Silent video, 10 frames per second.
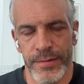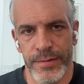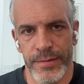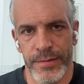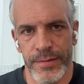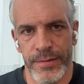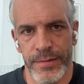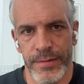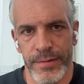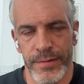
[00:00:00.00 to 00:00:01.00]

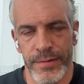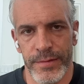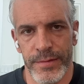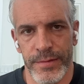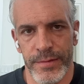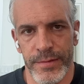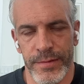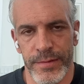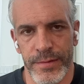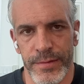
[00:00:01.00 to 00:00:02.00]

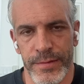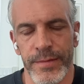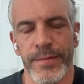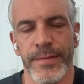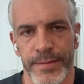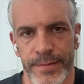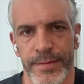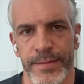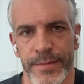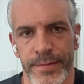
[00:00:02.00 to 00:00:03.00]

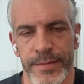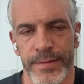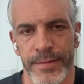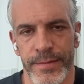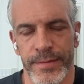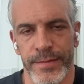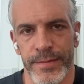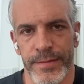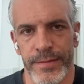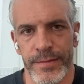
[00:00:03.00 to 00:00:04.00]

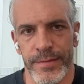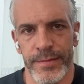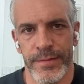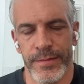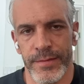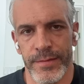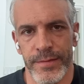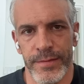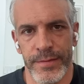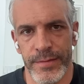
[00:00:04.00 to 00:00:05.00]

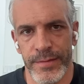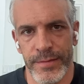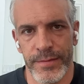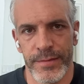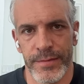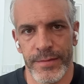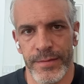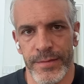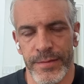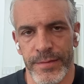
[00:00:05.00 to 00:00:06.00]

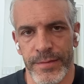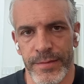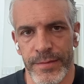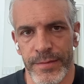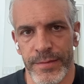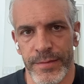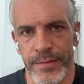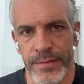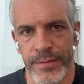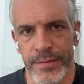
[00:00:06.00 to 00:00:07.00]

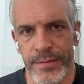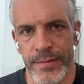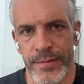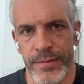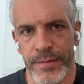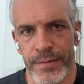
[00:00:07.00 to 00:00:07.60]
The person shown says nothing.